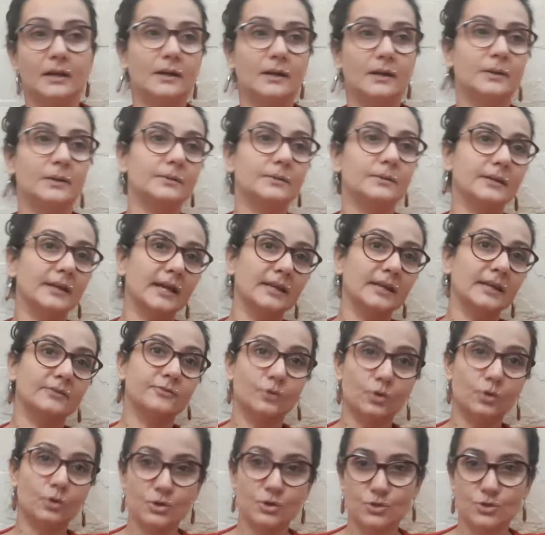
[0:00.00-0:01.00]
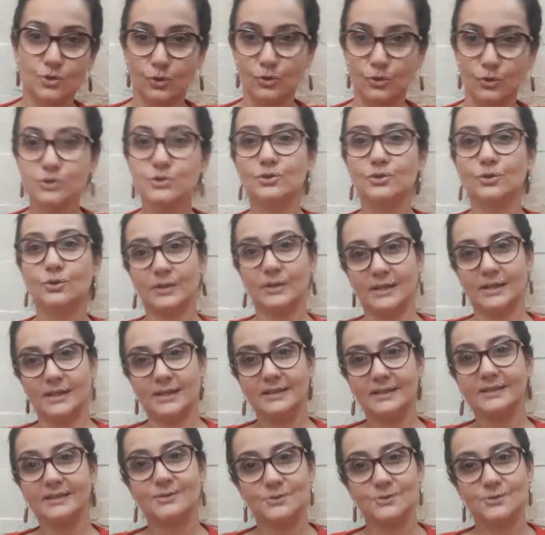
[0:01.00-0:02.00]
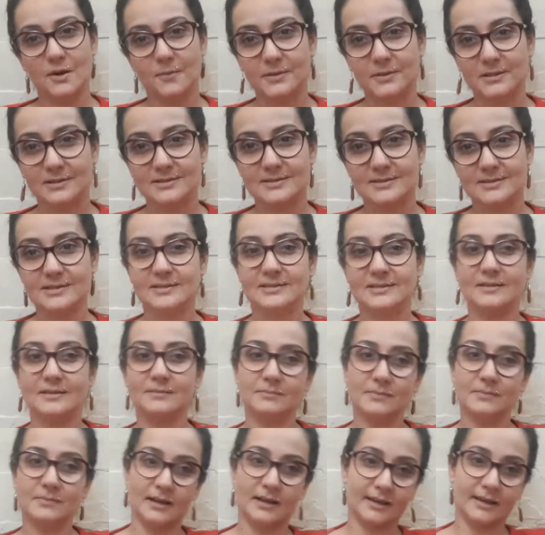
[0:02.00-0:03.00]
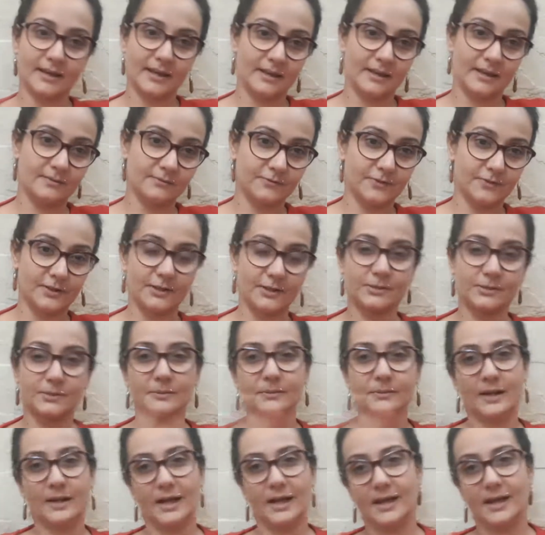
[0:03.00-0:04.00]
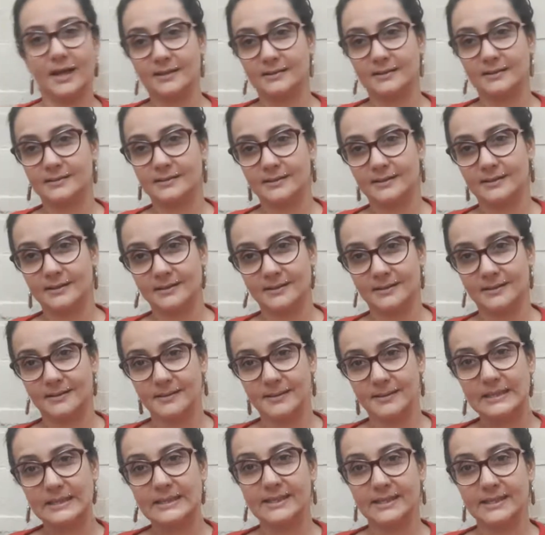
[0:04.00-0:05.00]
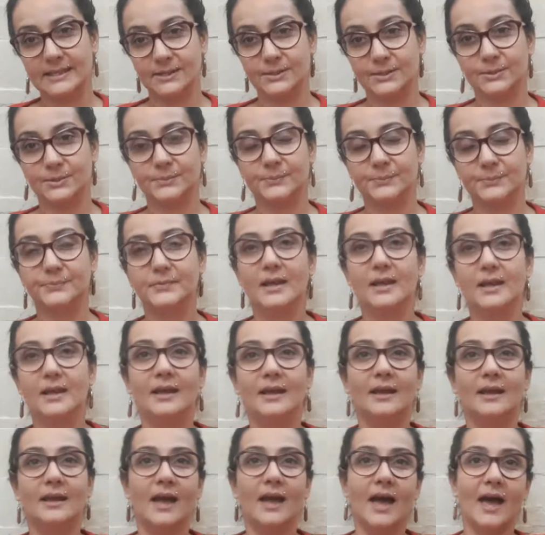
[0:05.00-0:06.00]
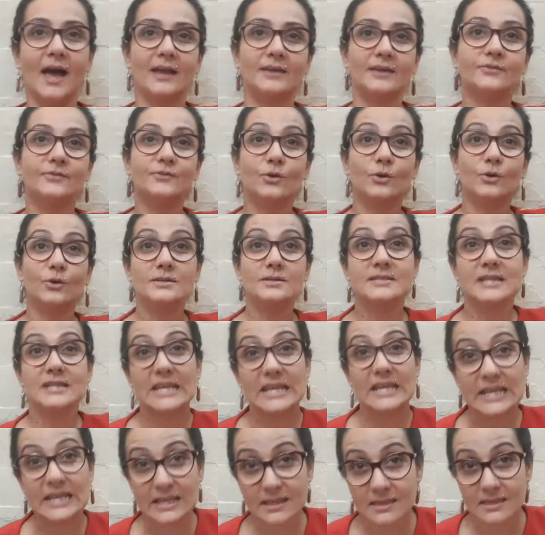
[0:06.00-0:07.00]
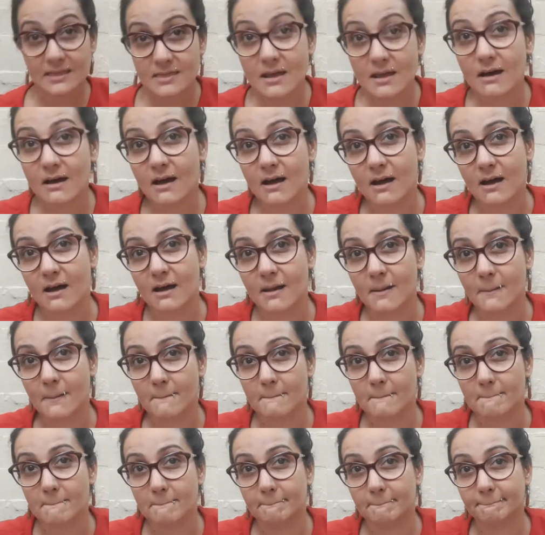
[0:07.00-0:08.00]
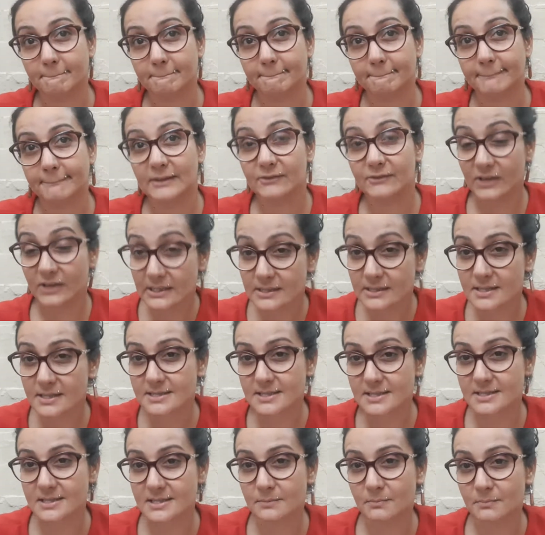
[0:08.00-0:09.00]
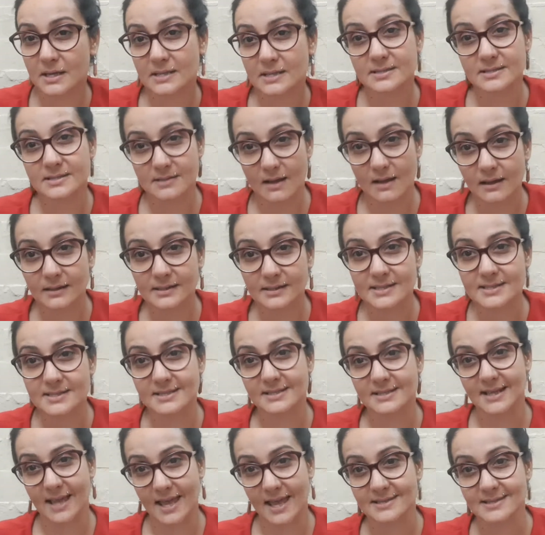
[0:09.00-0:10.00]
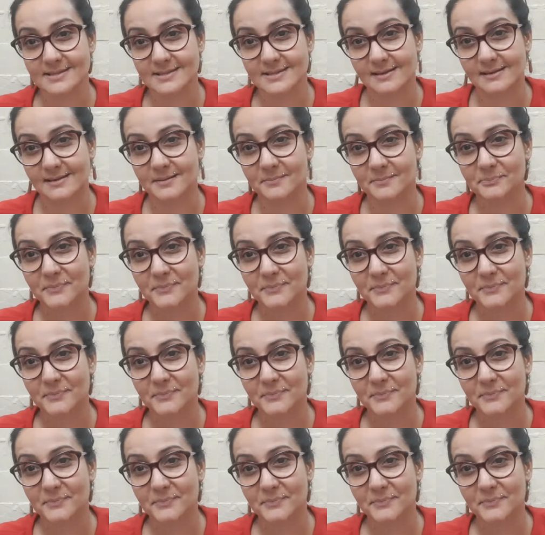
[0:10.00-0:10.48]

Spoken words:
Okay, and of course also in the tropical system, again Virgo and Leo. And of course, in the Vedic system, my sun is in Cancer.